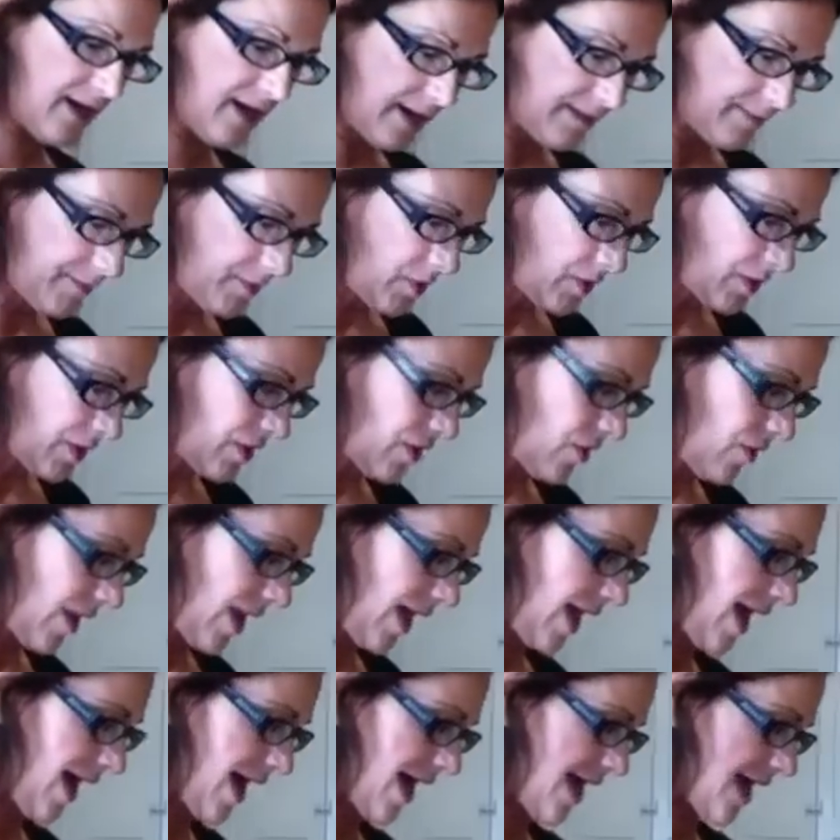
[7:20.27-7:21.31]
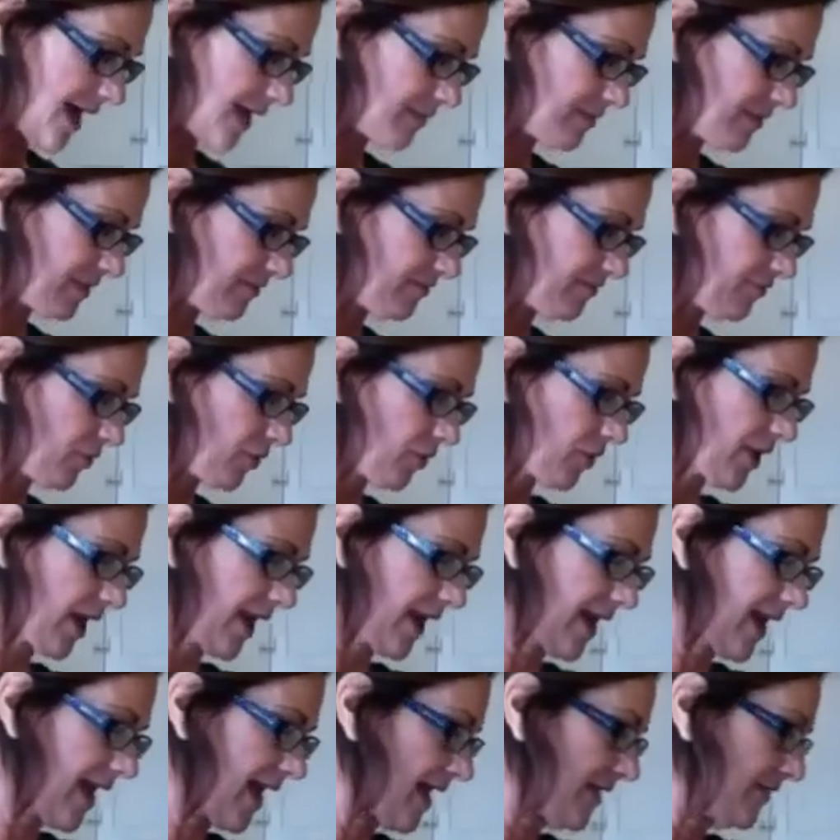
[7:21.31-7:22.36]
I'm going to go ahead before
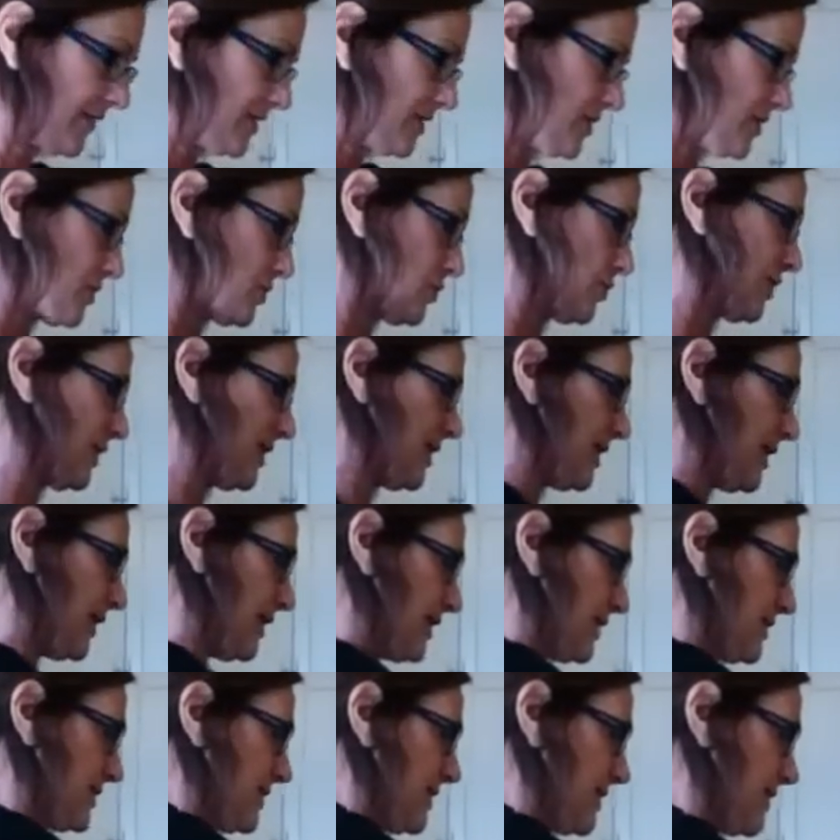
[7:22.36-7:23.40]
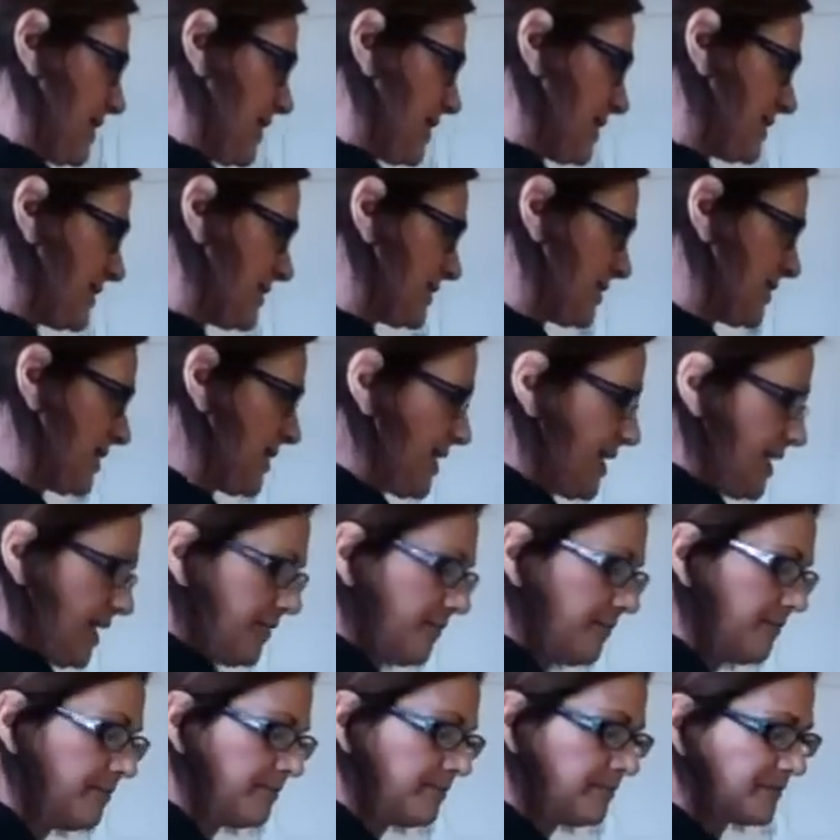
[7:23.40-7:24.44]
I add the zucchini to this
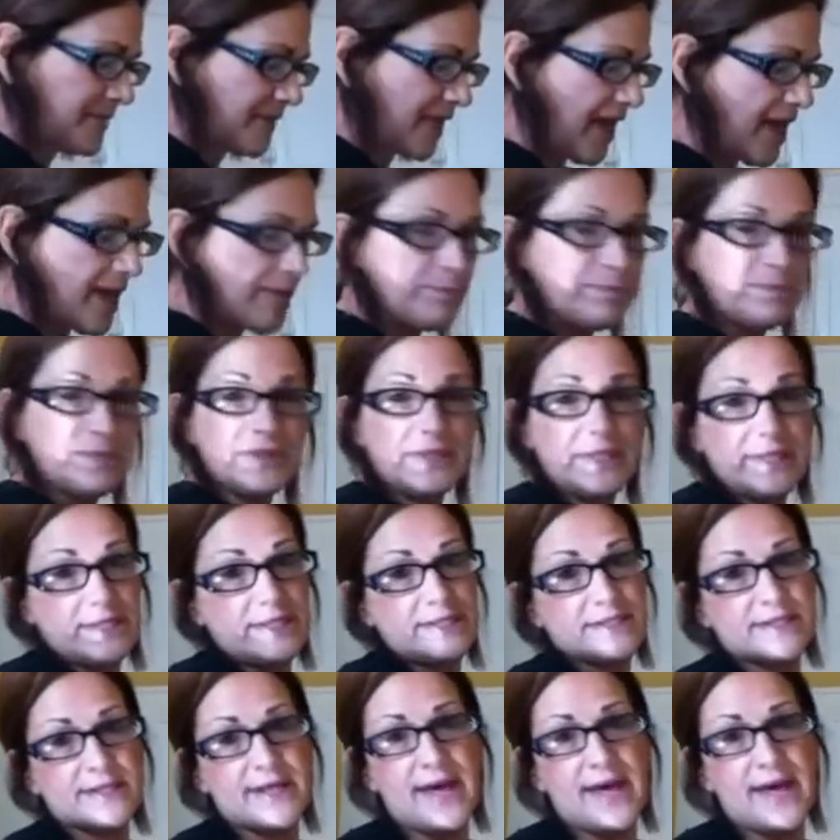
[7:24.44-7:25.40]
and blend